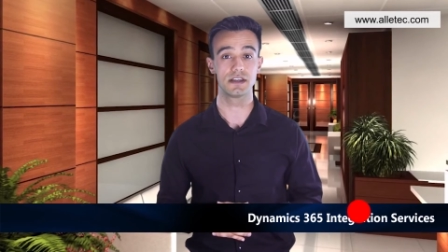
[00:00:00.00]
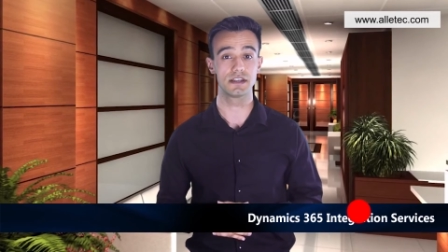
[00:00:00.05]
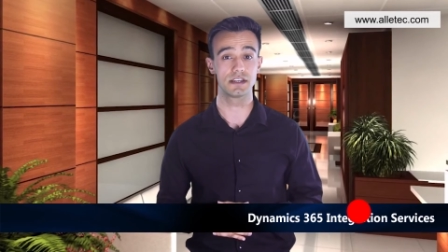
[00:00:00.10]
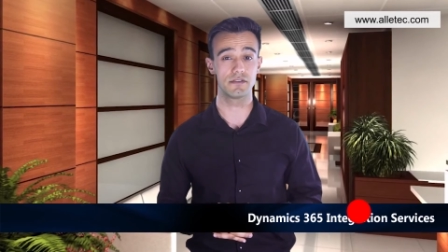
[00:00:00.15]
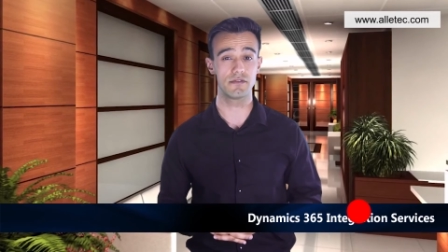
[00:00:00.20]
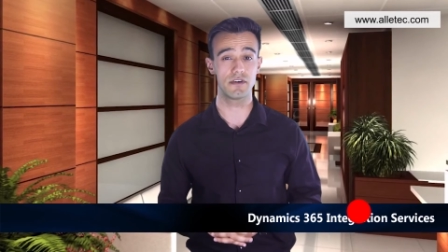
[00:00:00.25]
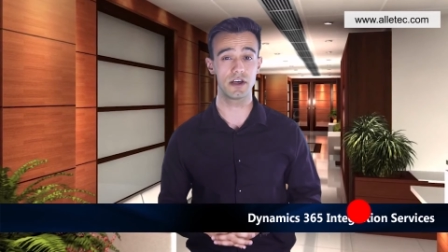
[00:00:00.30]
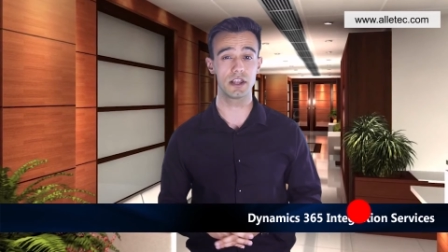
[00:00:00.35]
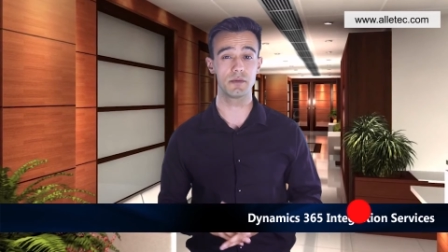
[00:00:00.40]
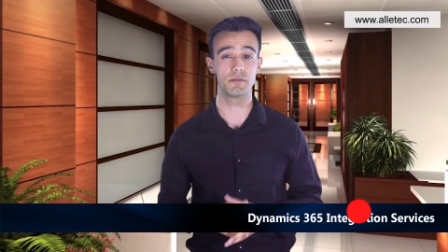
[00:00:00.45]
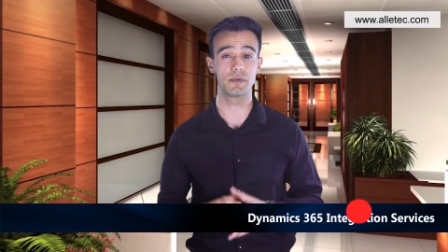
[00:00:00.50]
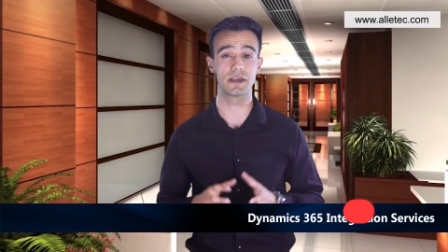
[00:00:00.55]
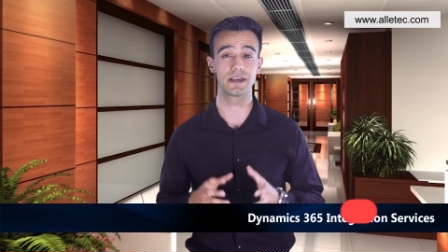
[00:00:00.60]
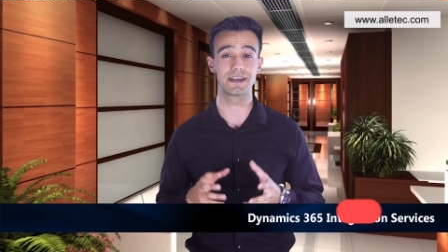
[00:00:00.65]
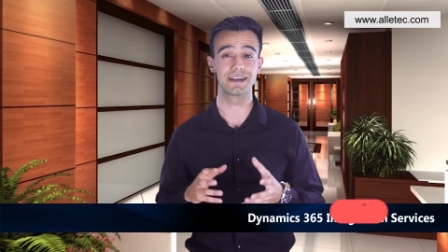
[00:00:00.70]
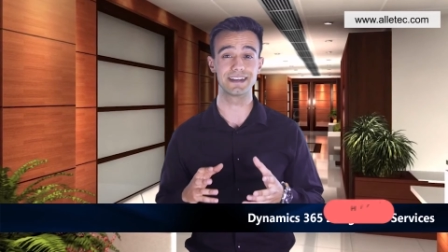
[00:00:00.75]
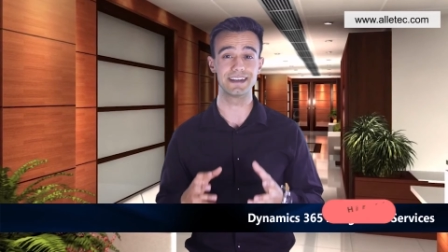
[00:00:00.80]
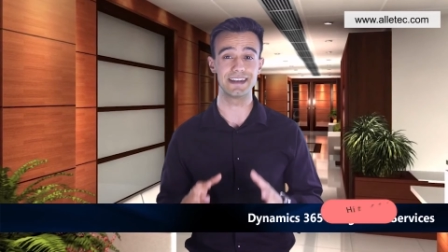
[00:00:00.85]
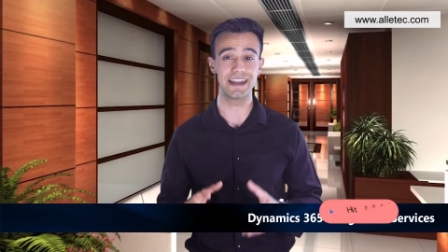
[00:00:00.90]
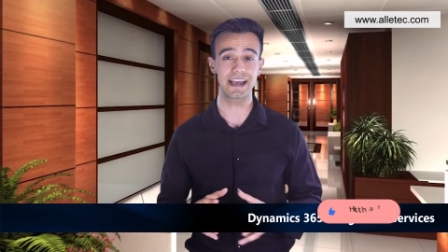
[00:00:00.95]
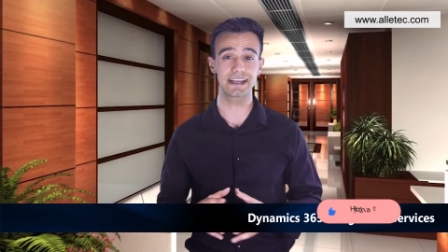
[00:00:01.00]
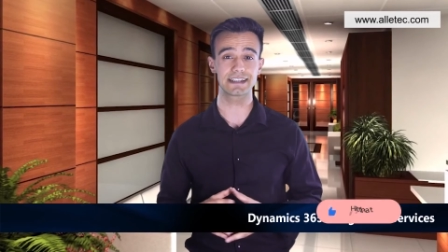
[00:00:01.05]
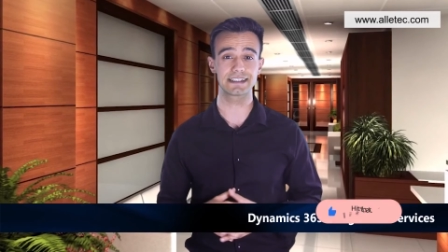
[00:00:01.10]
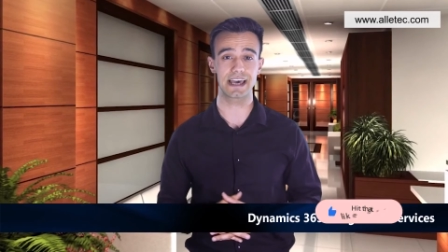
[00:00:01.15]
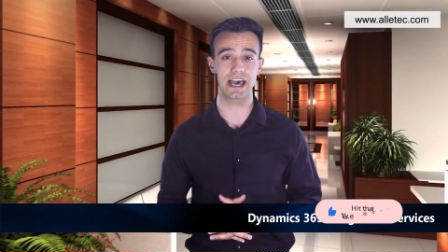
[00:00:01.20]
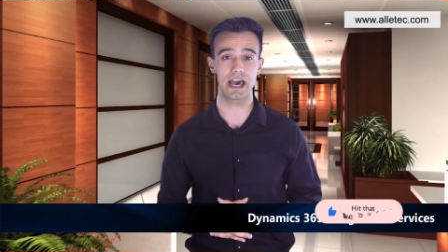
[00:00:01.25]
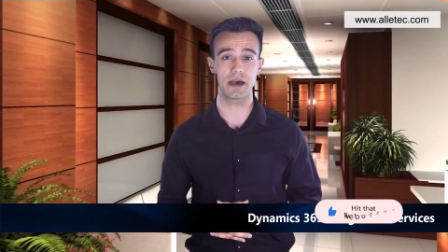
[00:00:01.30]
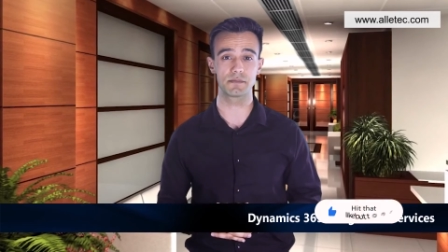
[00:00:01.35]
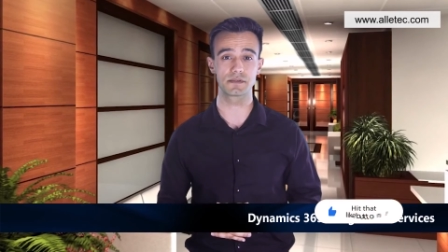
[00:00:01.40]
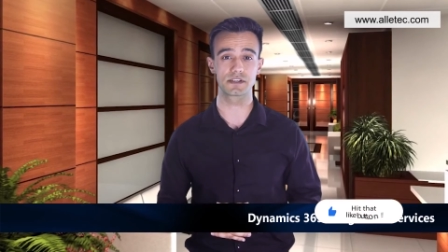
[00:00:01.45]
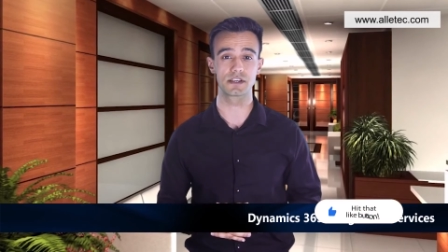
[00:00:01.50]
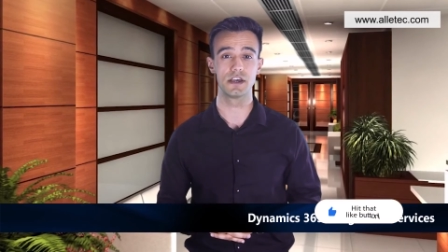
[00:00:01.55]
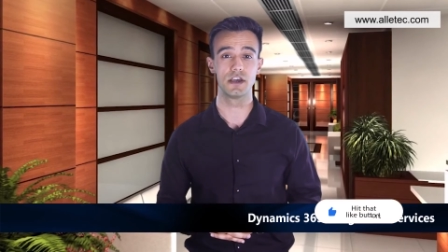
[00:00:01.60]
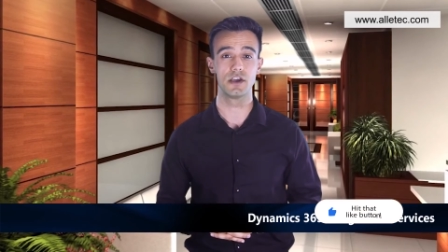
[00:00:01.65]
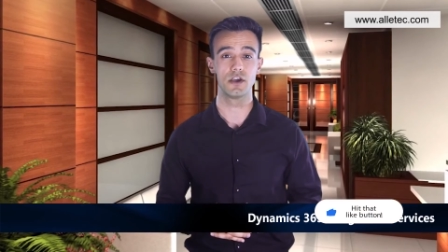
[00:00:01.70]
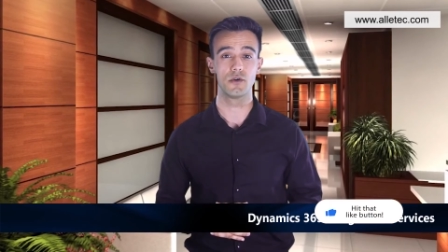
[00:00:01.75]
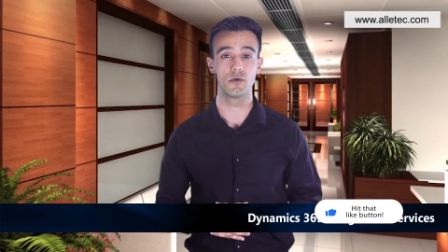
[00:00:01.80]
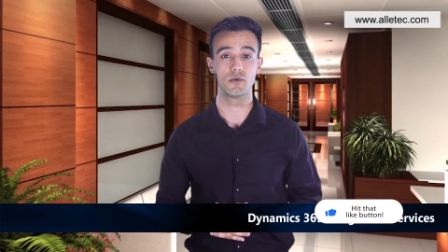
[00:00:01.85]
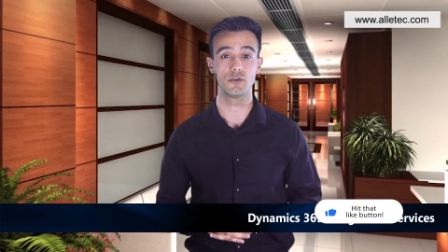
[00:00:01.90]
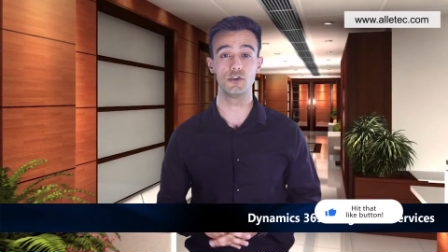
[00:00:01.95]
developing Connect apps
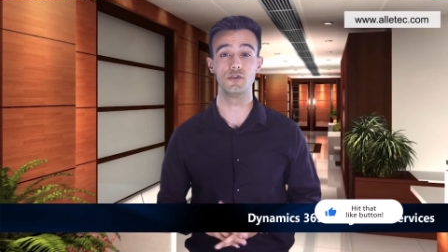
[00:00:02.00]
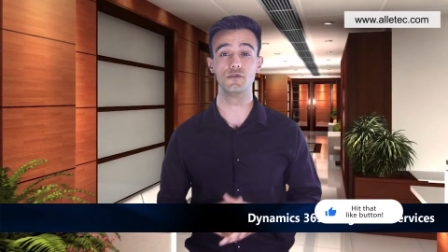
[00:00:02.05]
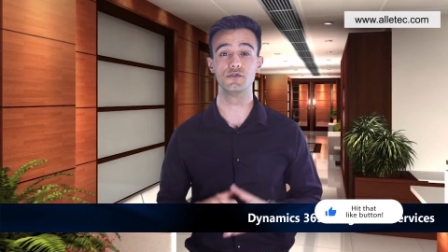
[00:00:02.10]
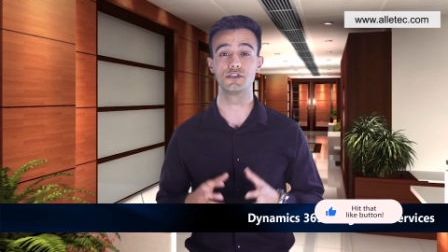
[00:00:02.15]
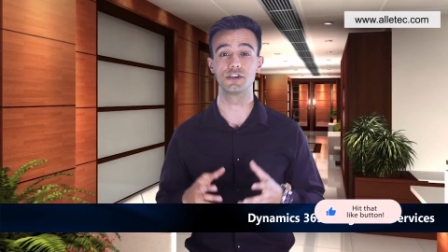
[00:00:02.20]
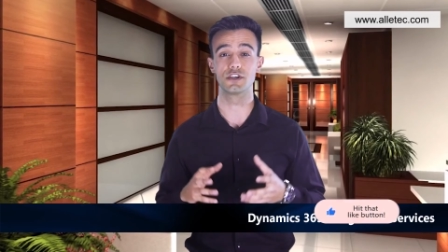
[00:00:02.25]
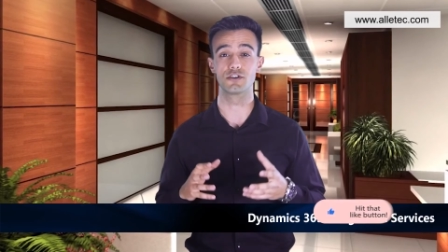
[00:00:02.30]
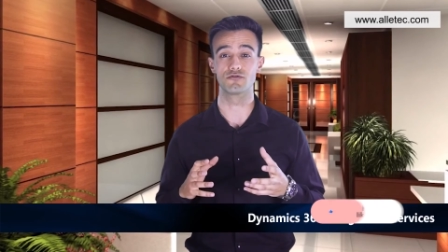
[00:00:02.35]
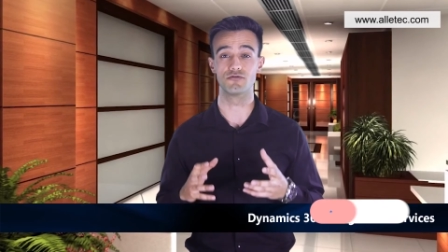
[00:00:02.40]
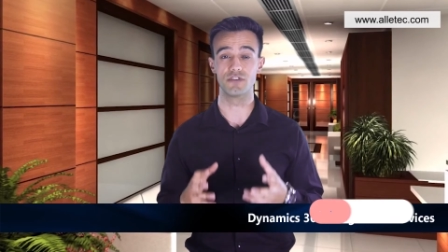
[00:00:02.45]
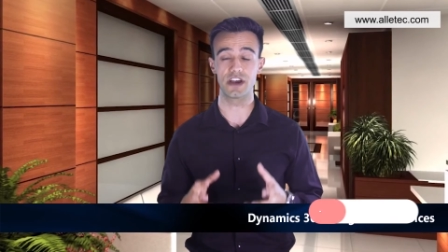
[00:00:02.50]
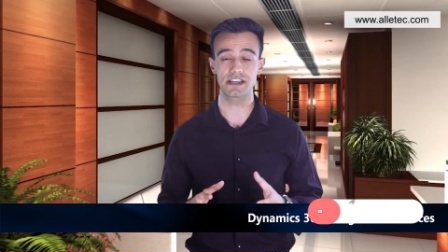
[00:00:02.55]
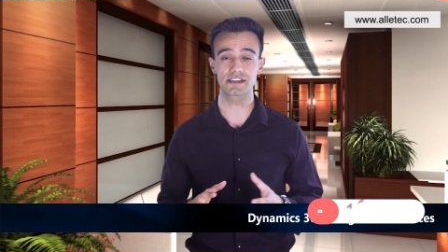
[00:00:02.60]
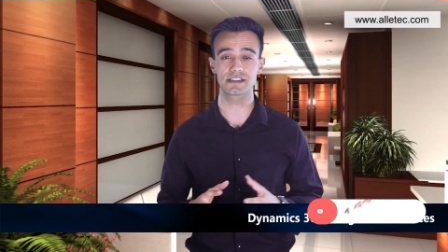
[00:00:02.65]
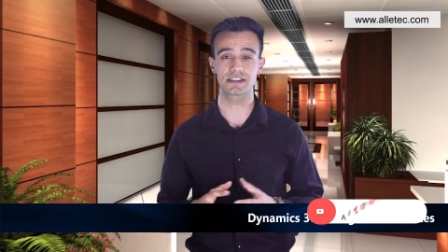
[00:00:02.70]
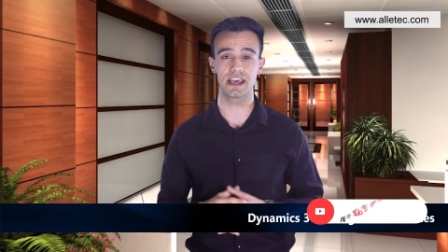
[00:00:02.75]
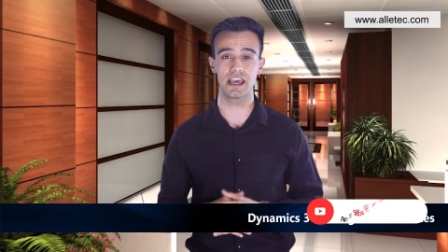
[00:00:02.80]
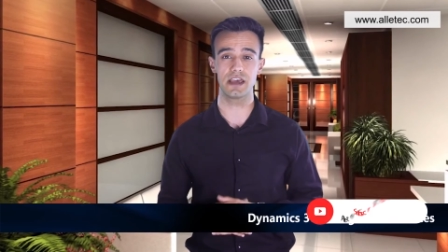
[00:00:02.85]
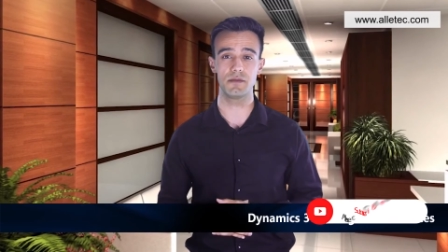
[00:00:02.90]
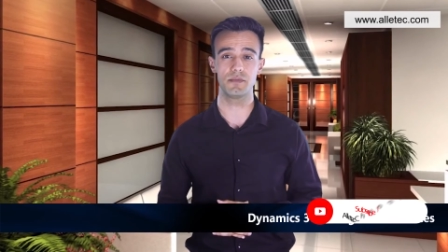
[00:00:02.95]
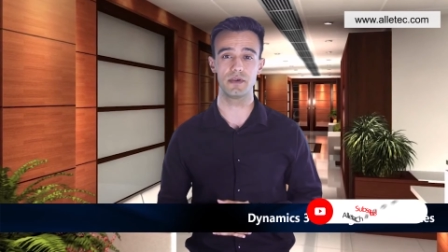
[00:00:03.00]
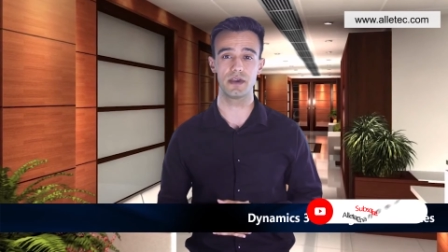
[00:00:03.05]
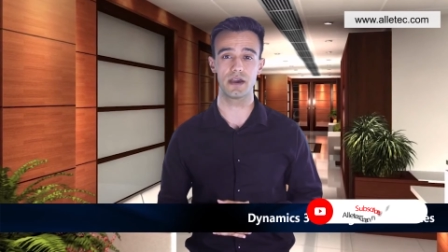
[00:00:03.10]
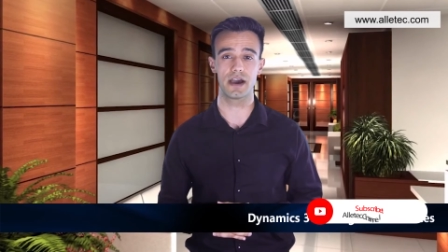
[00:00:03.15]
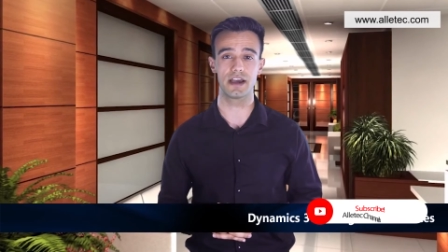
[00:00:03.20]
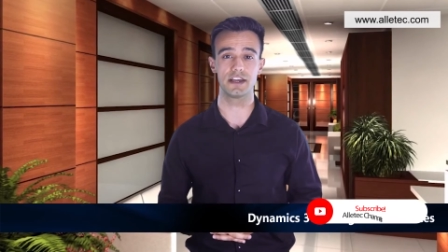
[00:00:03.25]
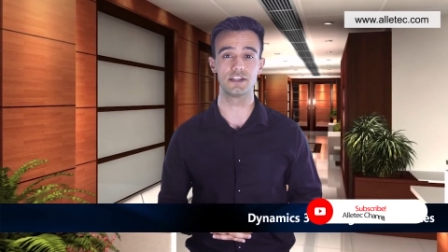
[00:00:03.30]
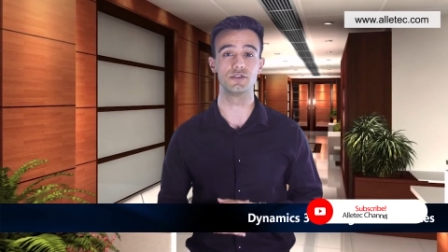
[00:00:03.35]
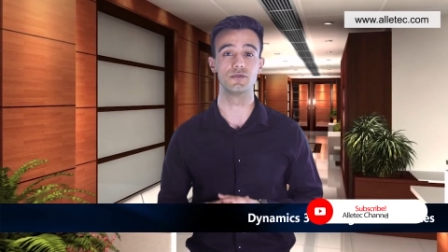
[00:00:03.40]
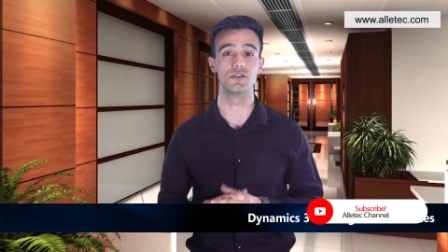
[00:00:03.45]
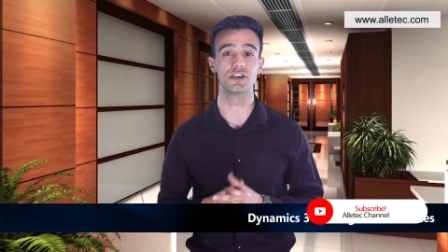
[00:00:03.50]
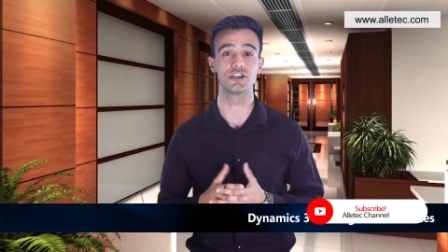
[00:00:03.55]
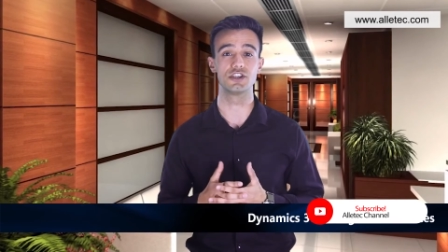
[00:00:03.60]
using REST API to